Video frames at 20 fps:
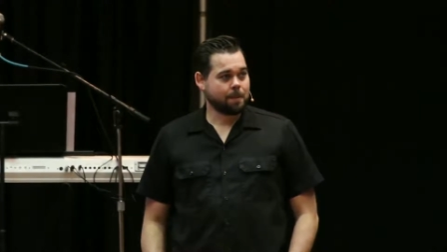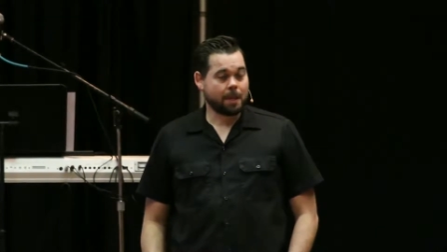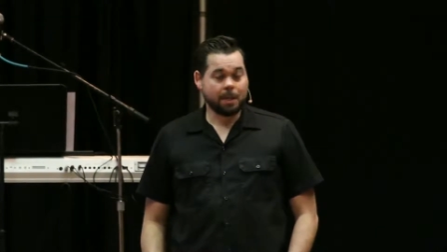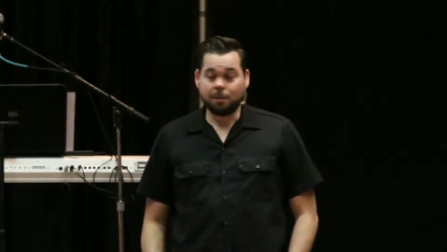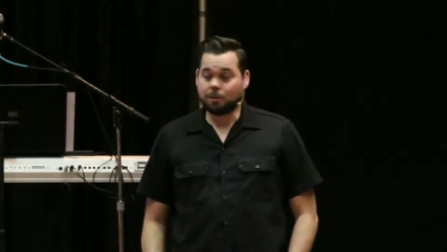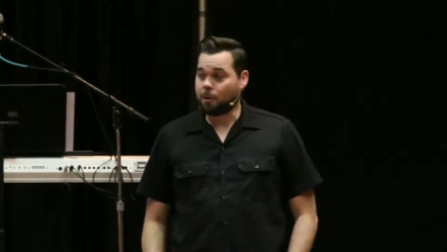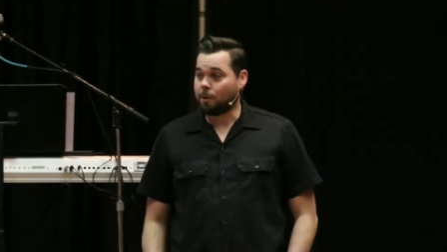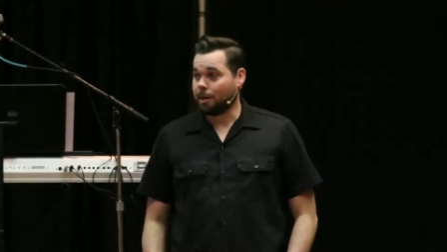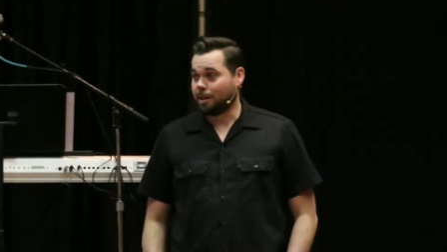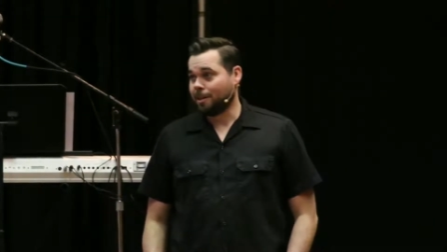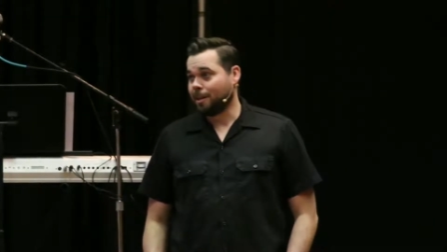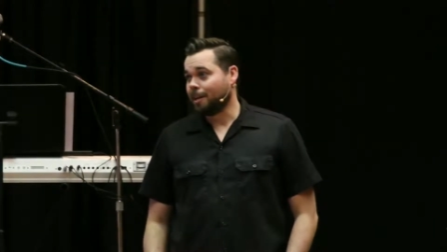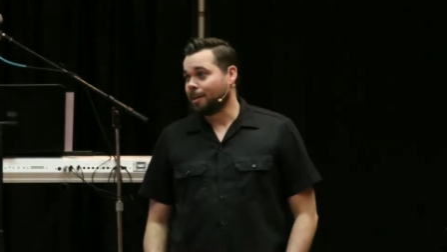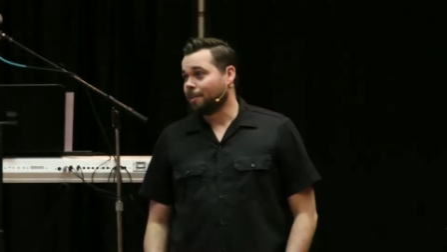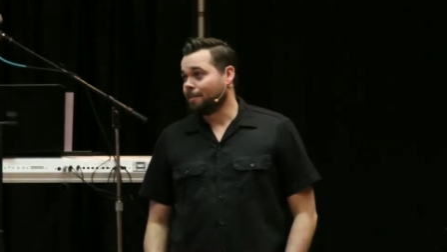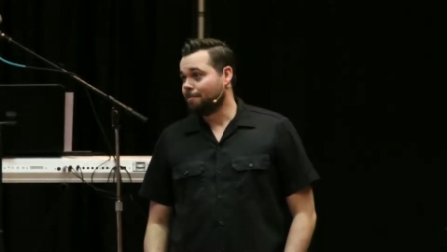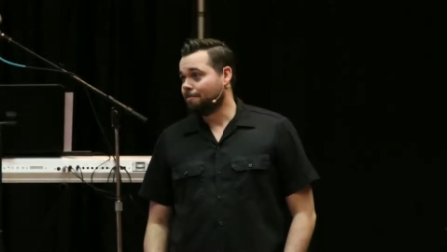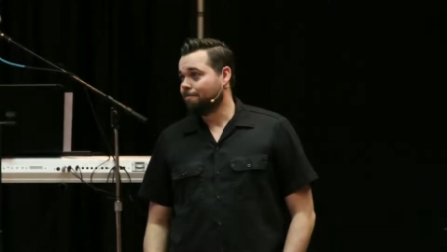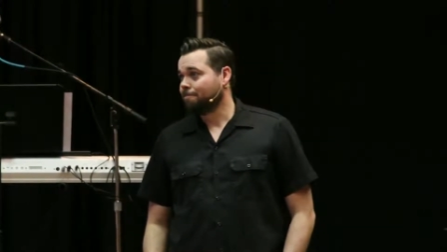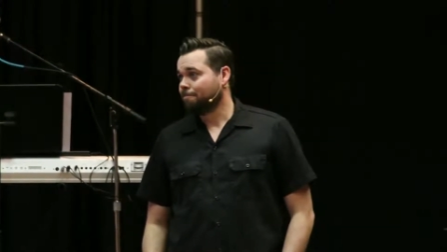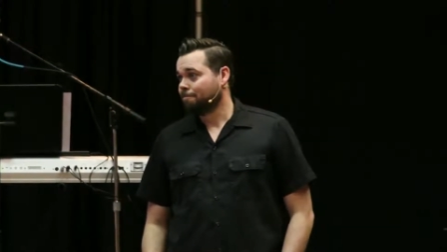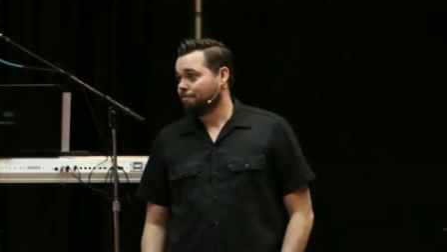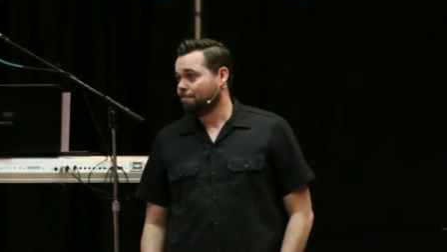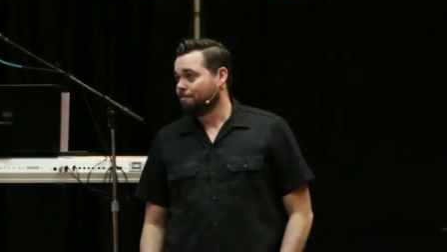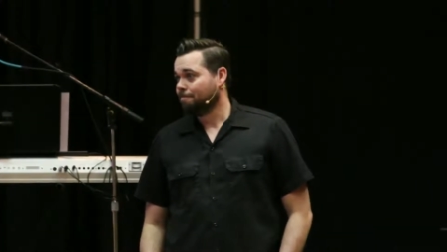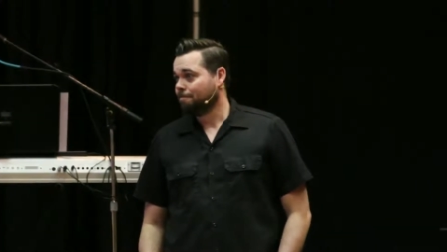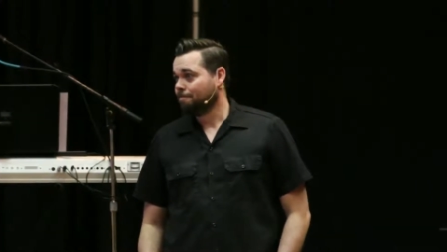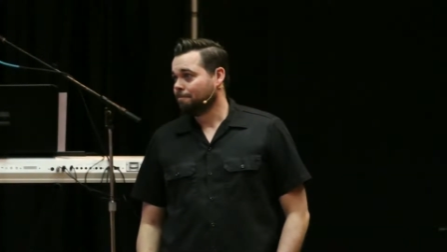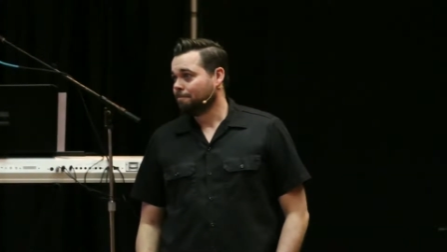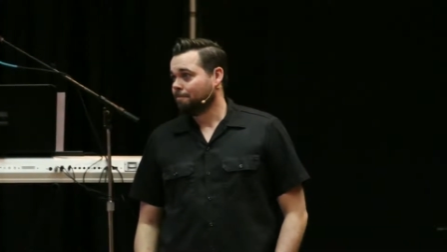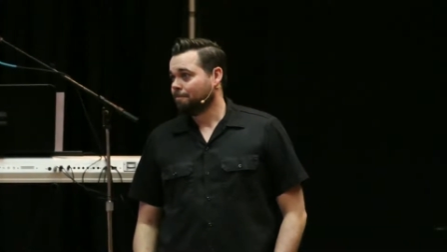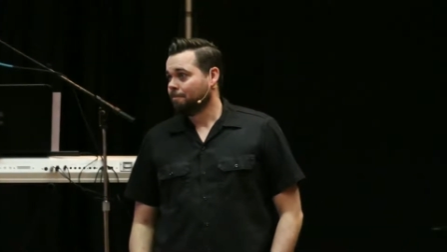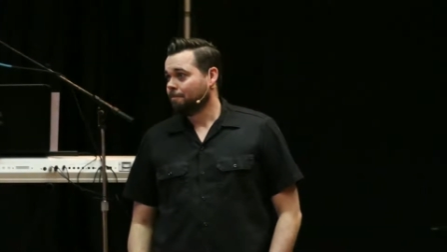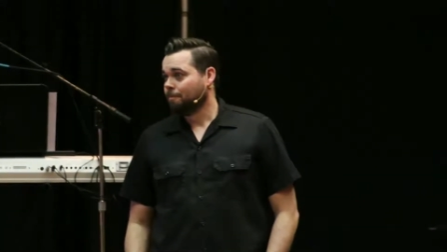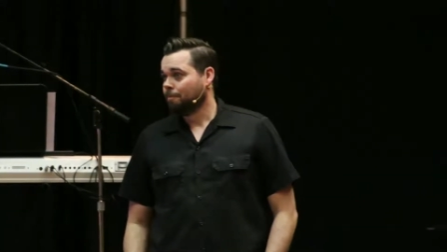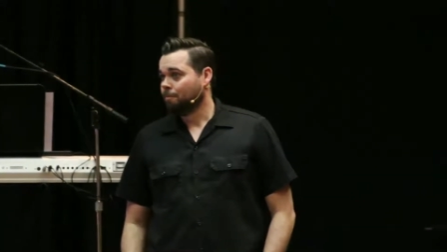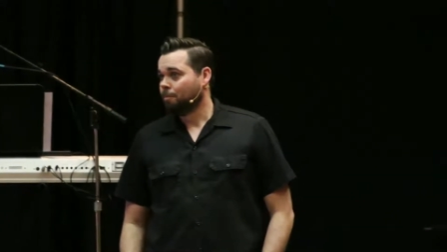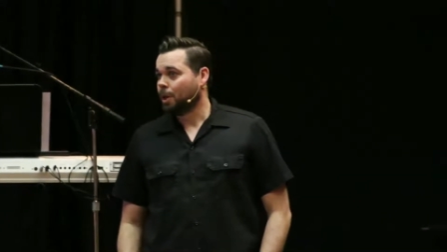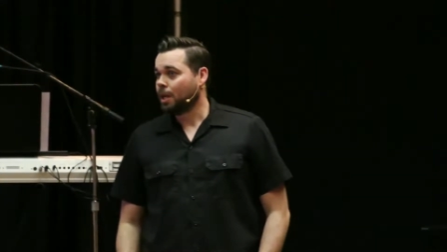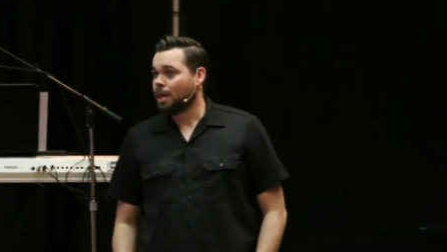He's already done it.
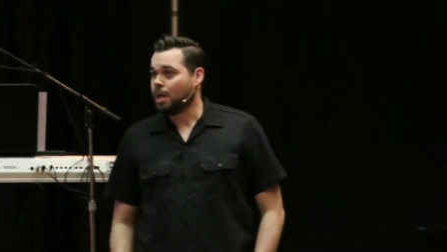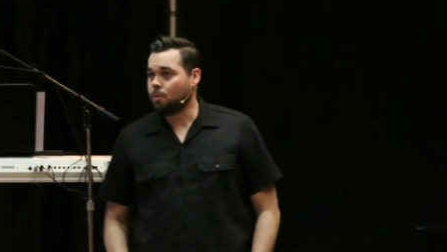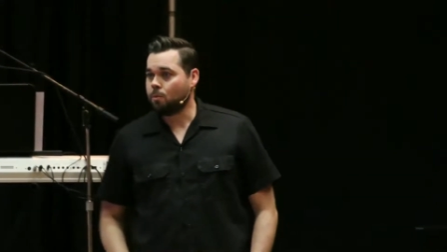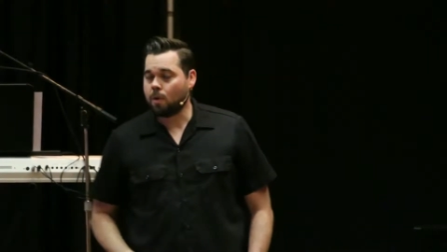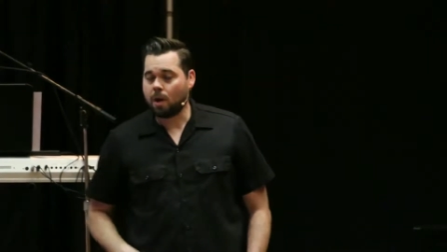But he